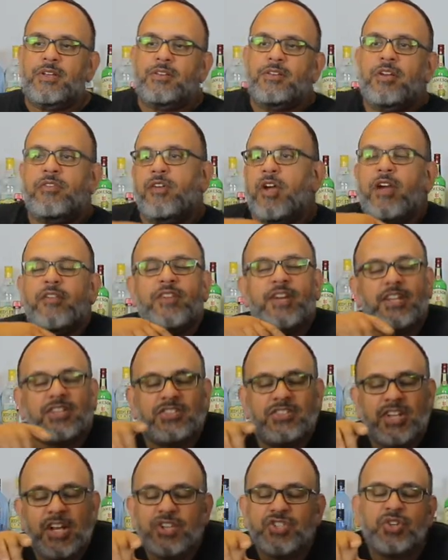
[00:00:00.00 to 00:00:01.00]
You ever have an
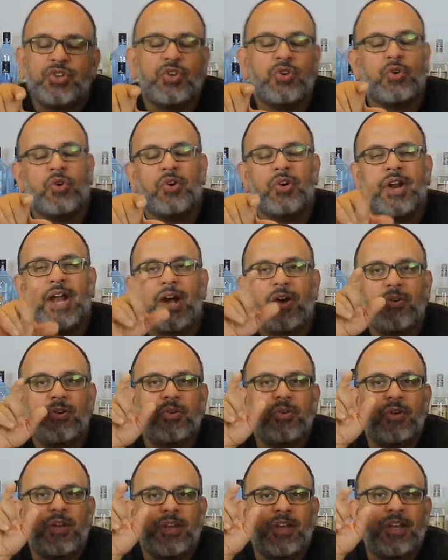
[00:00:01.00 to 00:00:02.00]
extension cord
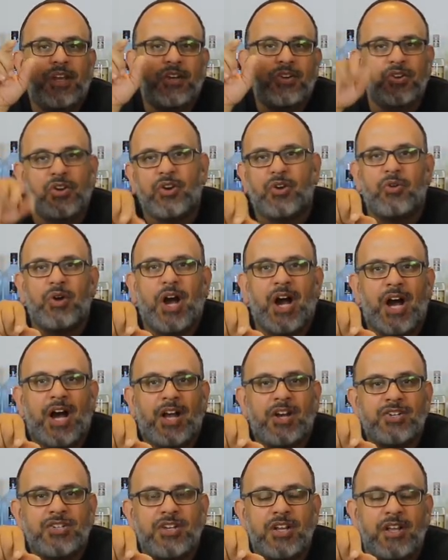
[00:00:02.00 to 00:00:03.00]
out in your
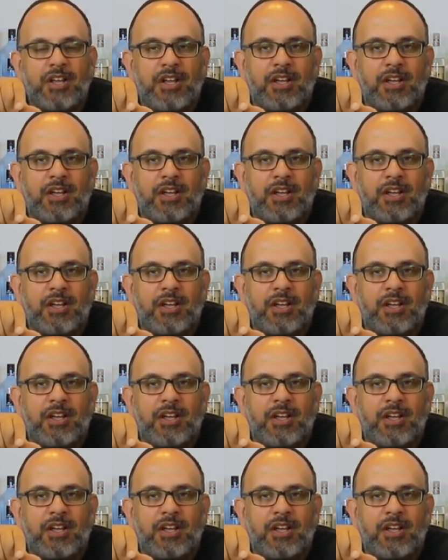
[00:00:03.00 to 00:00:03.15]
garage